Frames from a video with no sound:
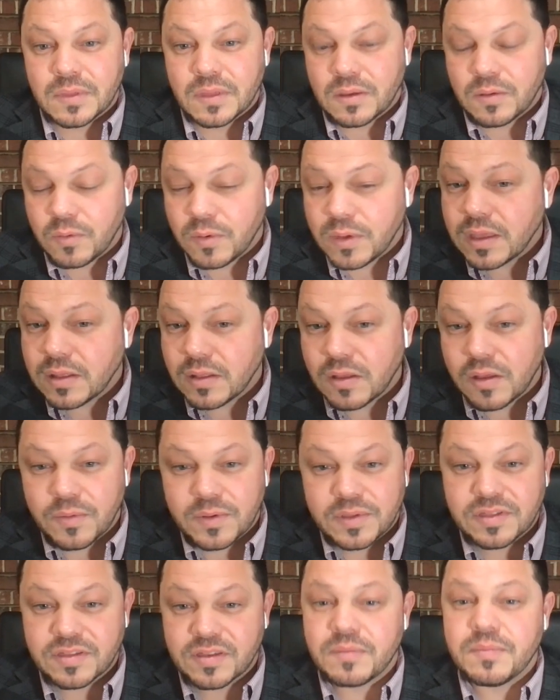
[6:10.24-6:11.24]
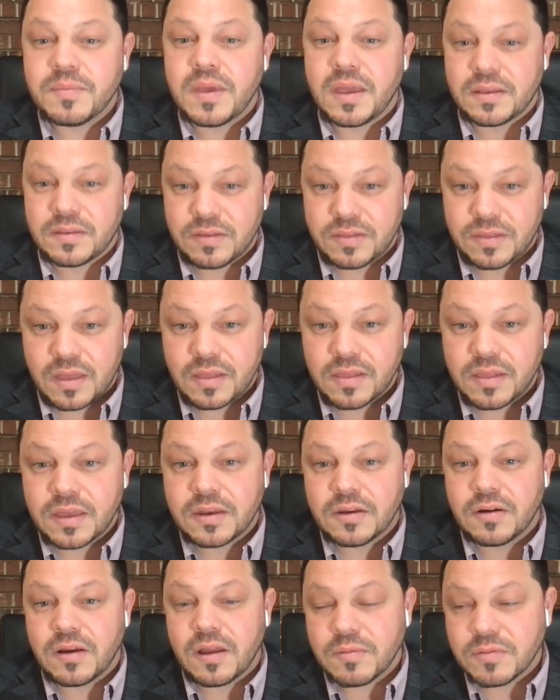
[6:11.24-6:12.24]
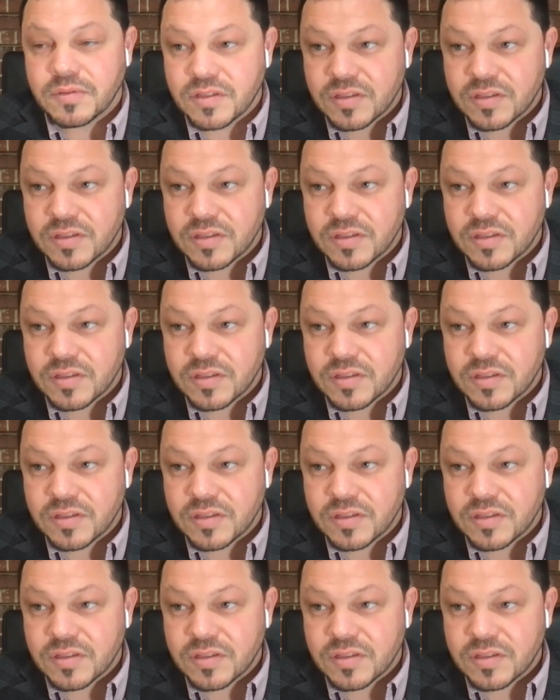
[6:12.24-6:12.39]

We can always come back to that later. I was just